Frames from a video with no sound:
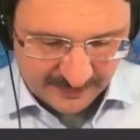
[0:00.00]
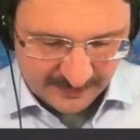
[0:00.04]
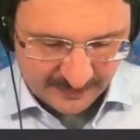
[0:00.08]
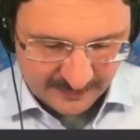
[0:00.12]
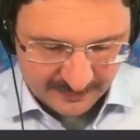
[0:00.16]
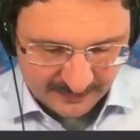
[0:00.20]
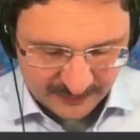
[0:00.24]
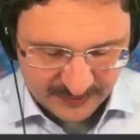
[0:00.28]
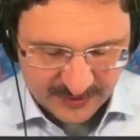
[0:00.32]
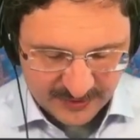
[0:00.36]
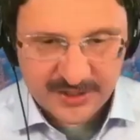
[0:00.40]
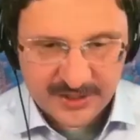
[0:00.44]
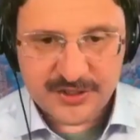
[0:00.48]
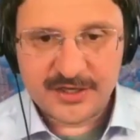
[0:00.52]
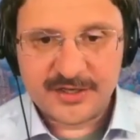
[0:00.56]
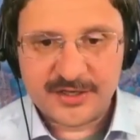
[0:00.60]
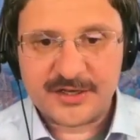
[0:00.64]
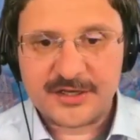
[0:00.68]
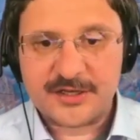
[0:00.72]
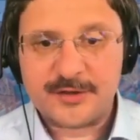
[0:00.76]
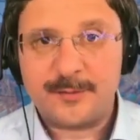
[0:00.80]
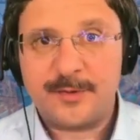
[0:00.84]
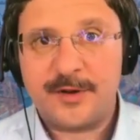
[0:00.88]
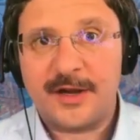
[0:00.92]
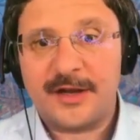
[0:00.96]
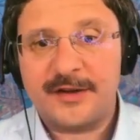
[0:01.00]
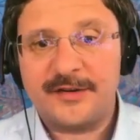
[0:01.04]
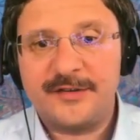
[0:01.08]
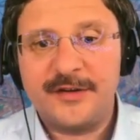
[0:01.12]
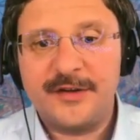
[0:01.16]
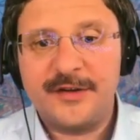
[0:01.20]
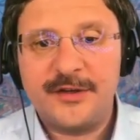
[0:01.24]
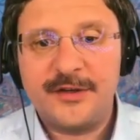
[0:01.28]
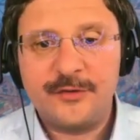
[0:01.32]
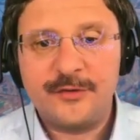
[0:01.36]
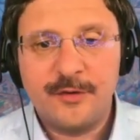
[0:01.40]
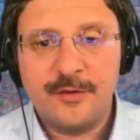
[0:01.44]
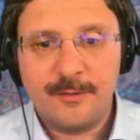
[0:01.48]
changing this plus
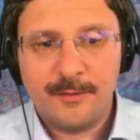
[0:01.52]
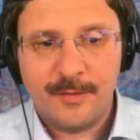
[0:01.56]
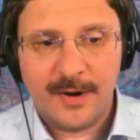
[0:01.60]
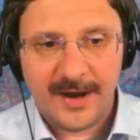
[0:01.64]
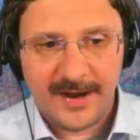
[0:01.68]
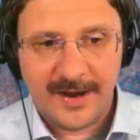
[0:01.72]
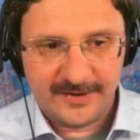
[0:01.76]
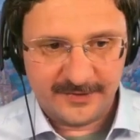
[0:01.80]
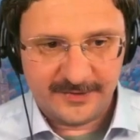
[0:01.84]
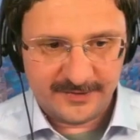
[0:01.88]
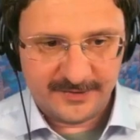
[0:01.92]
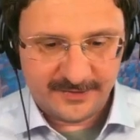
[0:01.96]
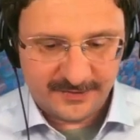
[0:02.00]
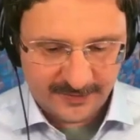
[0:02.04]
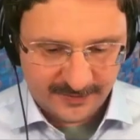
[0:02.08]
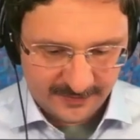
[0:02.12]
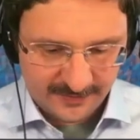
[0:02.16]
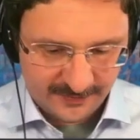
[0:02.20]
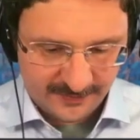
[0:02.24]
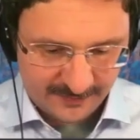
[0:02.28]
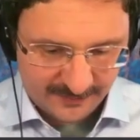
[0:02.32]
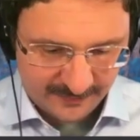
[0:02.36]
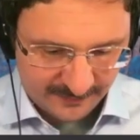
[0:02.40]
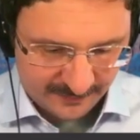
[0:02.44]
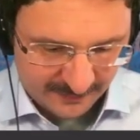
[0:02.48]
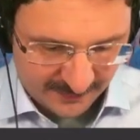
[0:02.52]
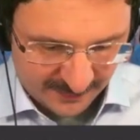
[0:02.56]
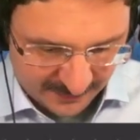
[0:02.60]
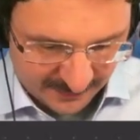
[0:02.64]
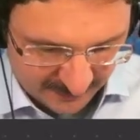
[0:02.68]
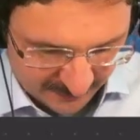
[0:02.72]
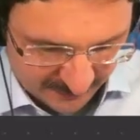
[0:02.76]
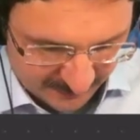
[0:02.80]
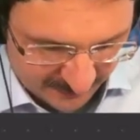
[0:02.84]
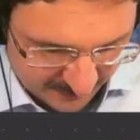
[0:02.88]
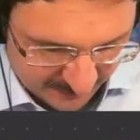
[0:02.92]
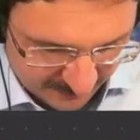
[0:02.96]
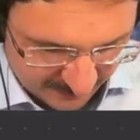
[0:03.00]
into a minus here, right?
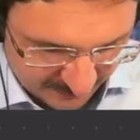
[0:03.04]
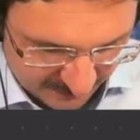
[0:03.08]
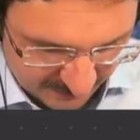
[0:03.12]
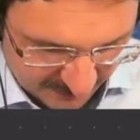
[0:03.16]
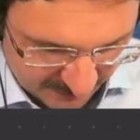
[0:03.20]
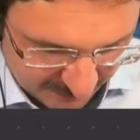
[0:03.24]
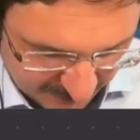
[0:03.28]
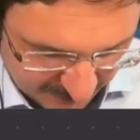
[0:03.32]
Let me